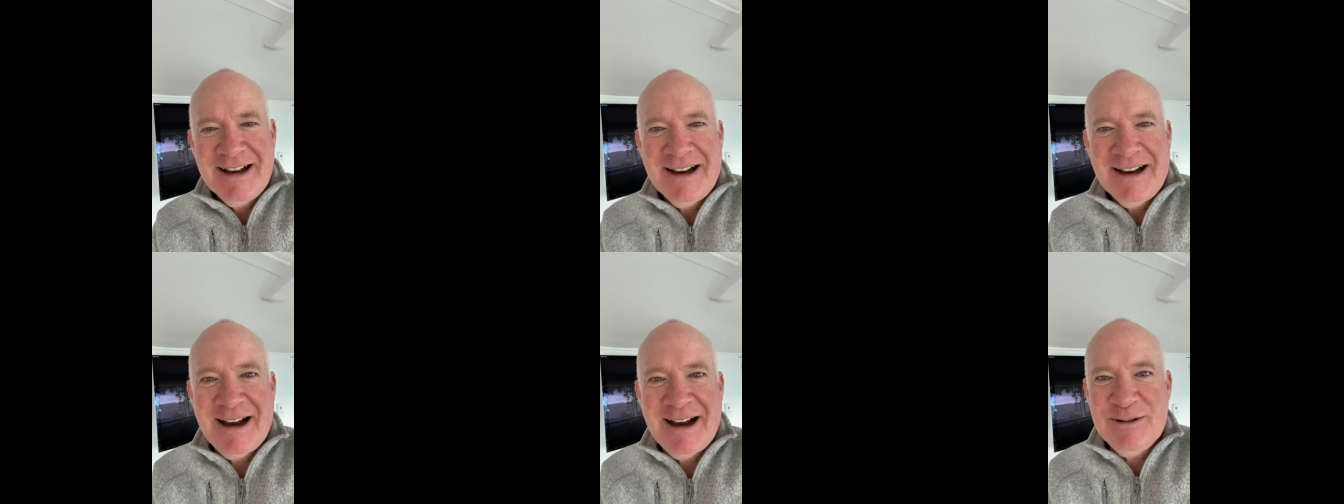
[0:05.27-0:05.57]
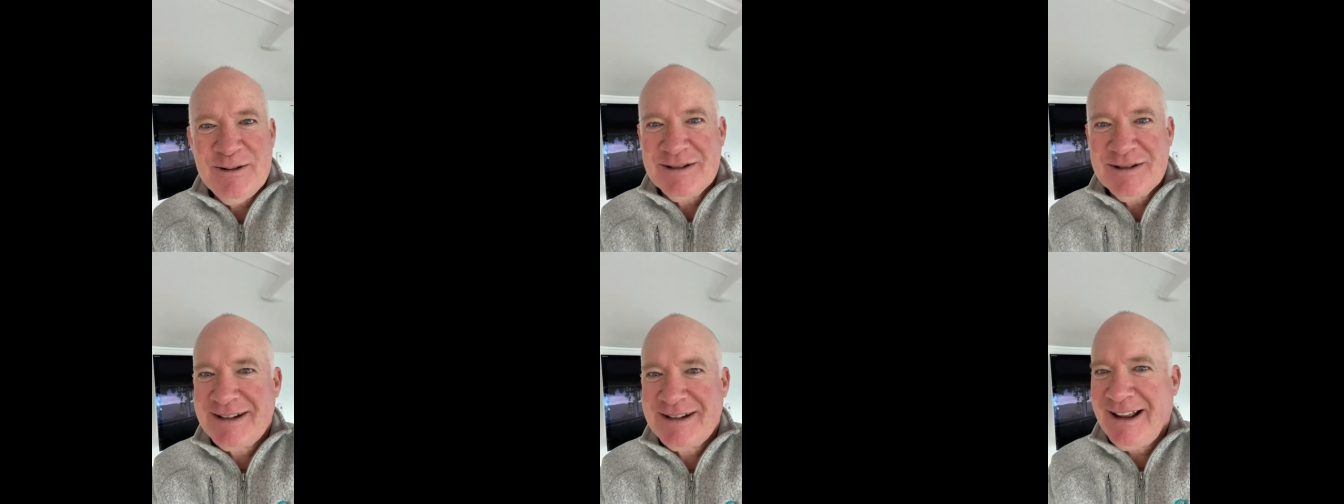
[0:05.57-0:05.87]
I
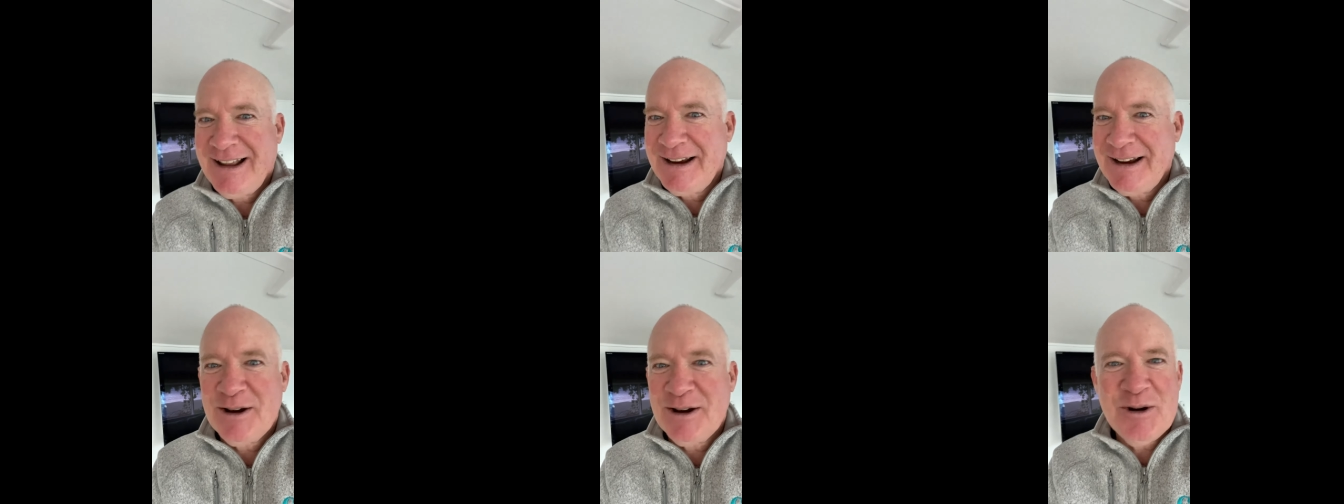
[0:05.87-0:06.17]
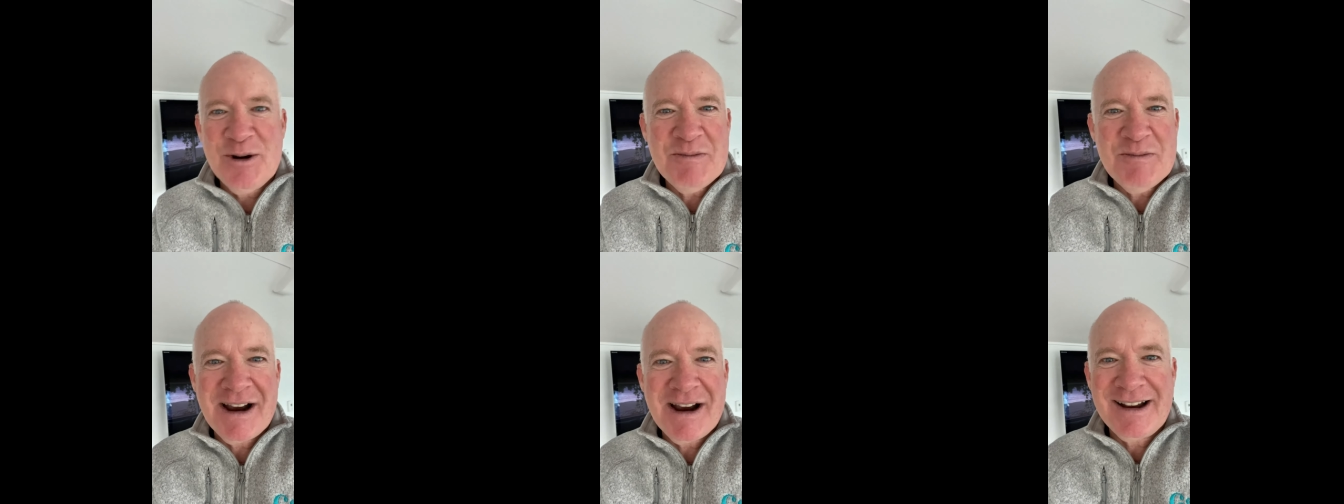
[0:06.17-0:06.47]
was like,
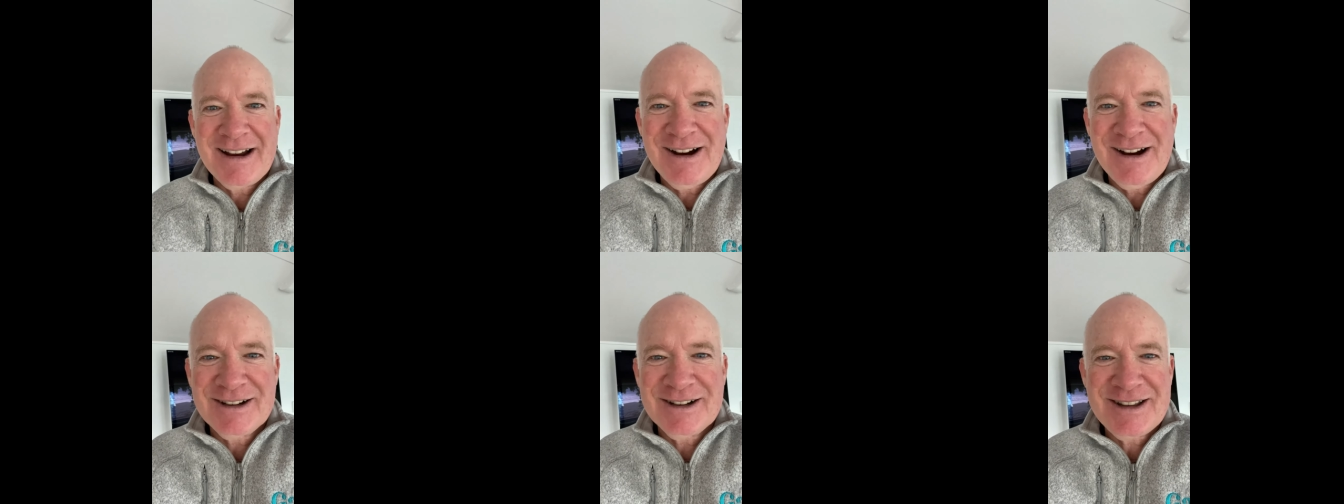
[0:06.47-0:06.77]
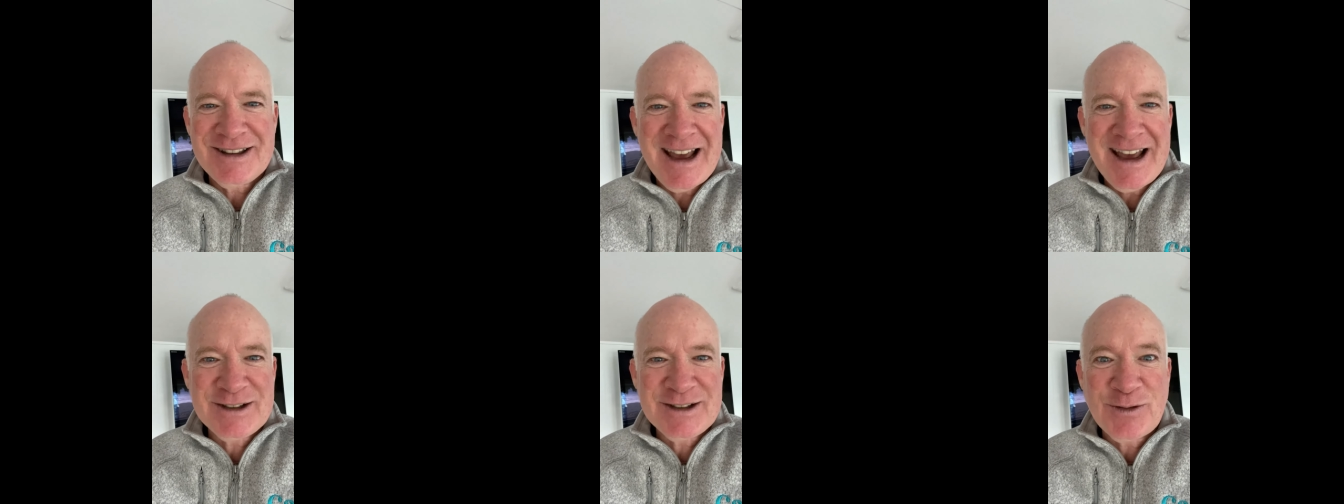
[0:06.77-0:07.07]
oh my gosh,
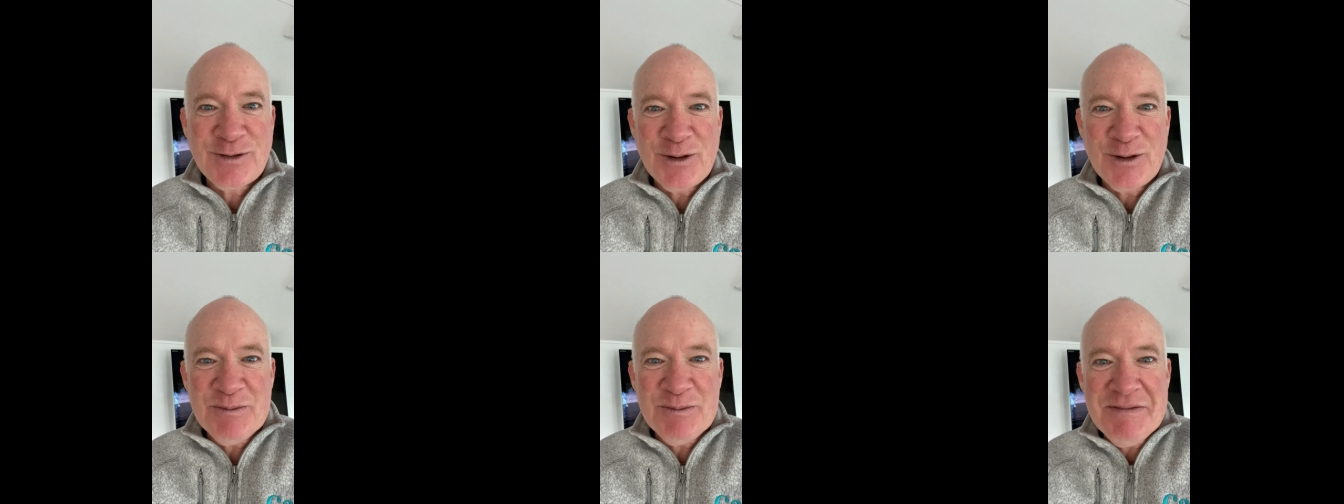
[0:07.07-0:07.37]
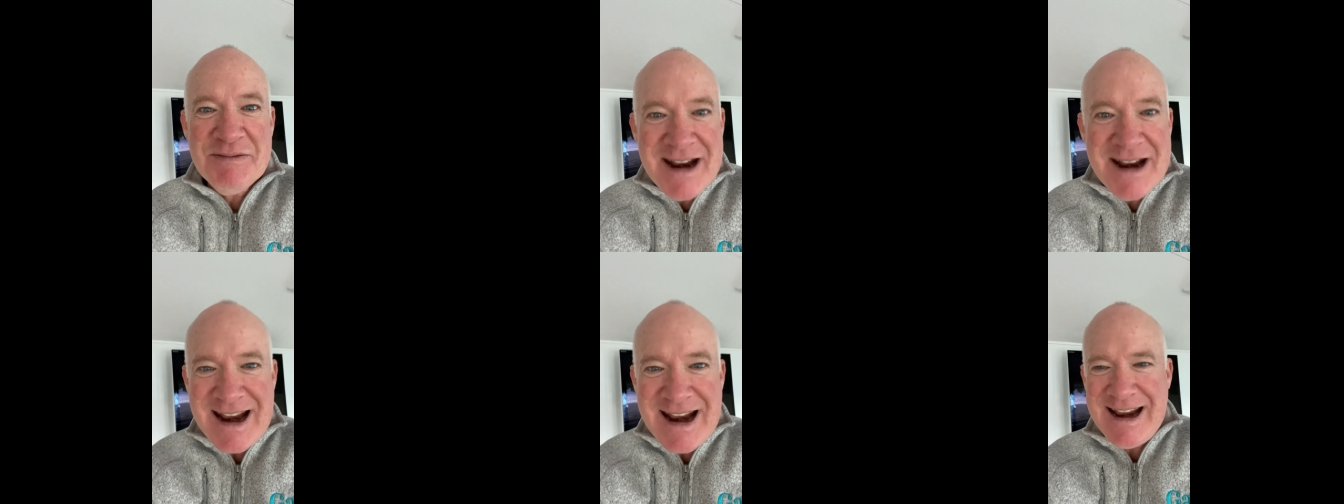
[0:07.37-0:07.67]
that's for
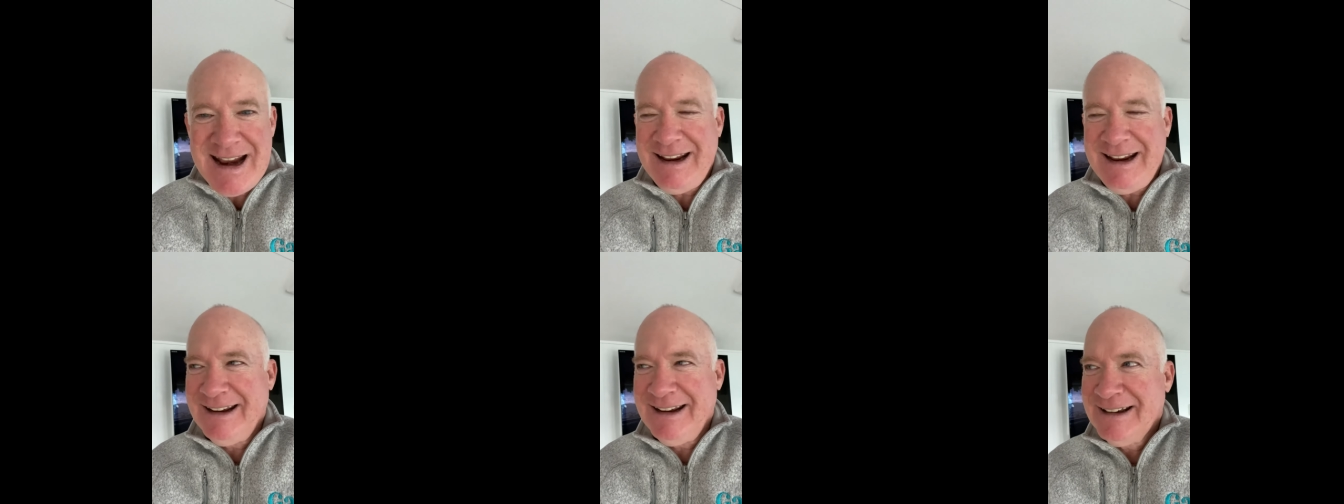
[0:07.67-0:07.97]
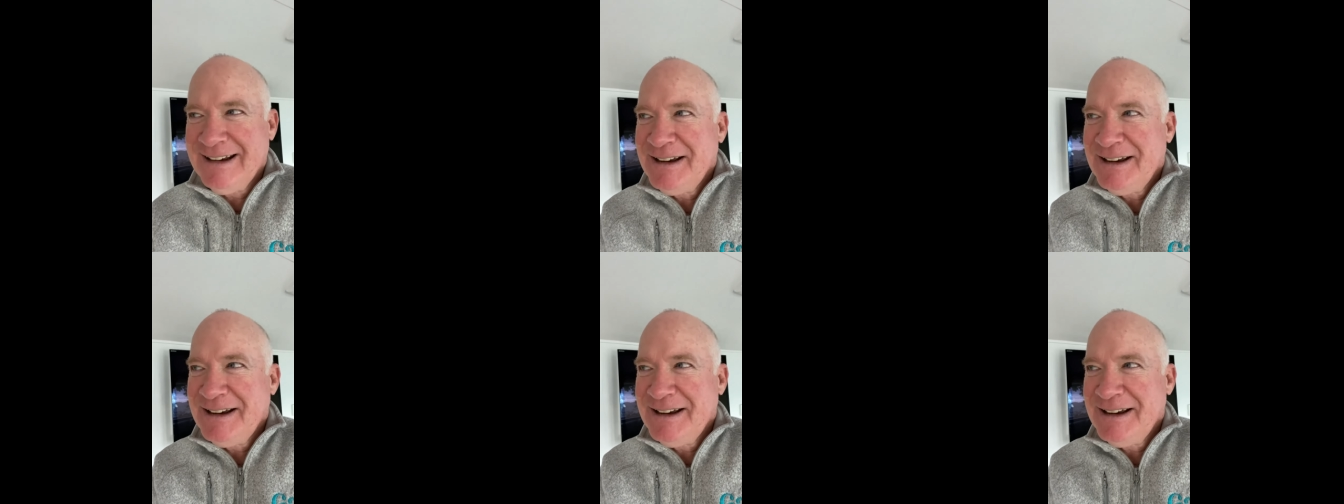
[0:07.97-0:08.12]
me.